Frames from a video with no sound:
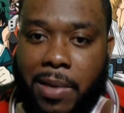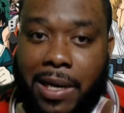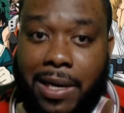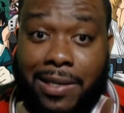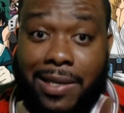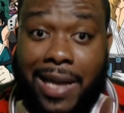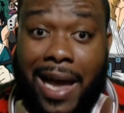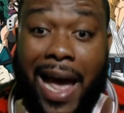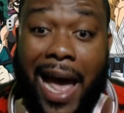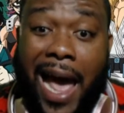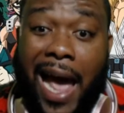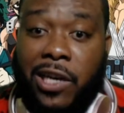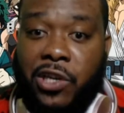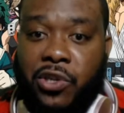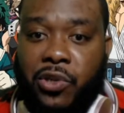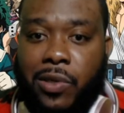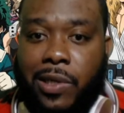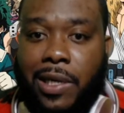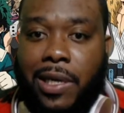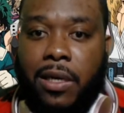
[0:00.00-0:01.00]
because I
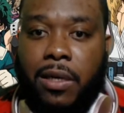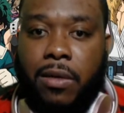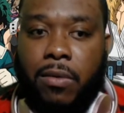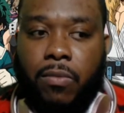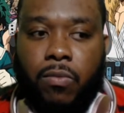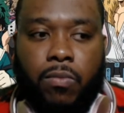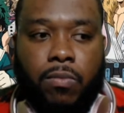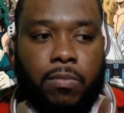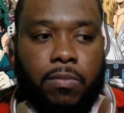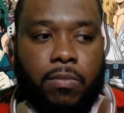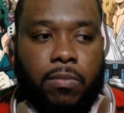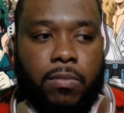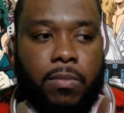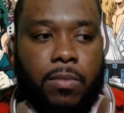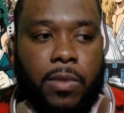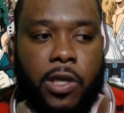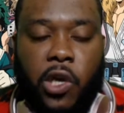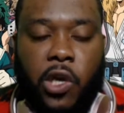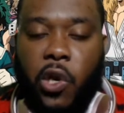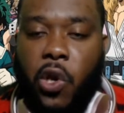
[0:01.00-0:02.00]
actually,
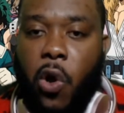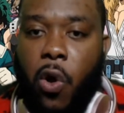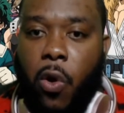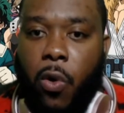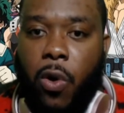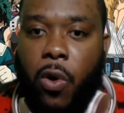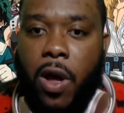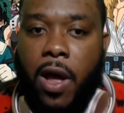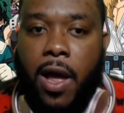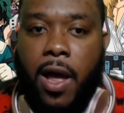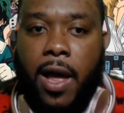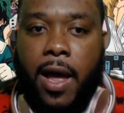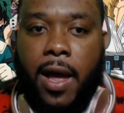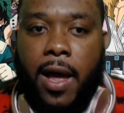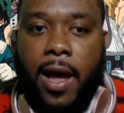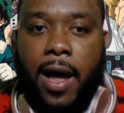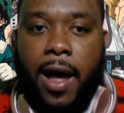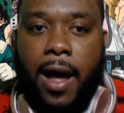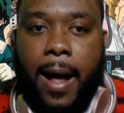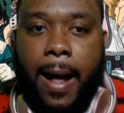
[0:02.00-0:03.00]
you know,
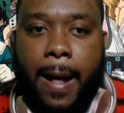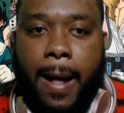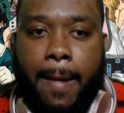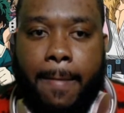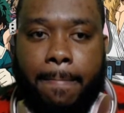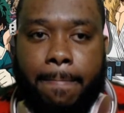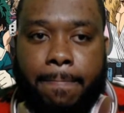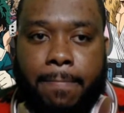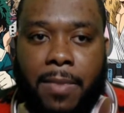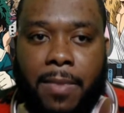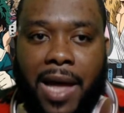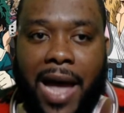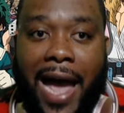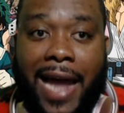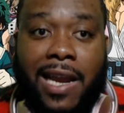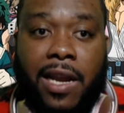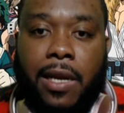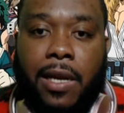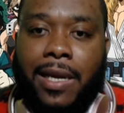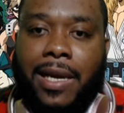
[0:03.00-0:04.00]
I
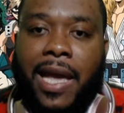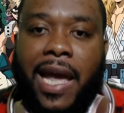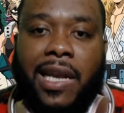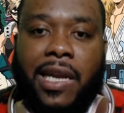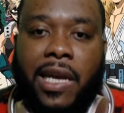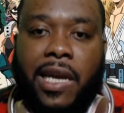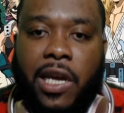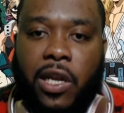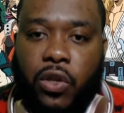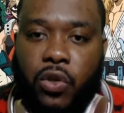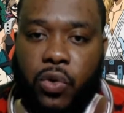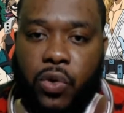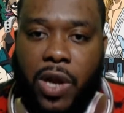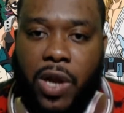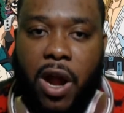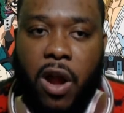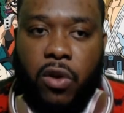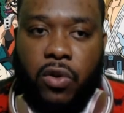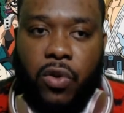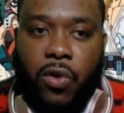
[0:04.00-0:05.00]
didn't get into
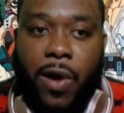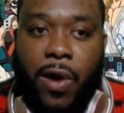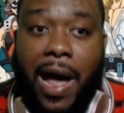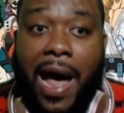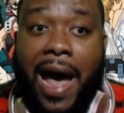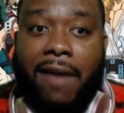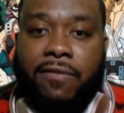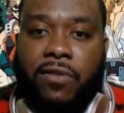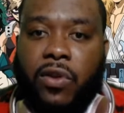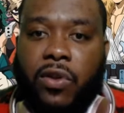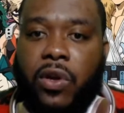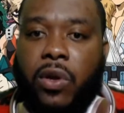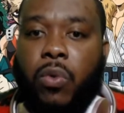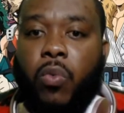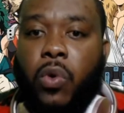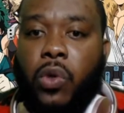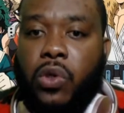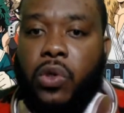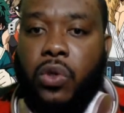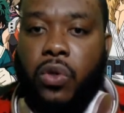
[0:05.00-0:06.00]
Naruto after it
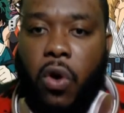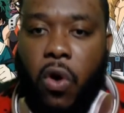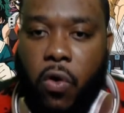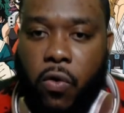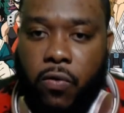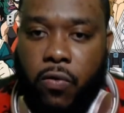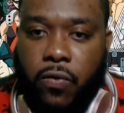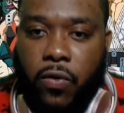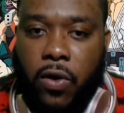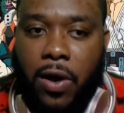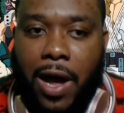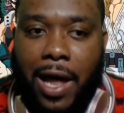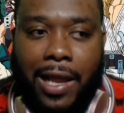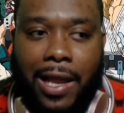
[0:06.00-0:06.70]
was over.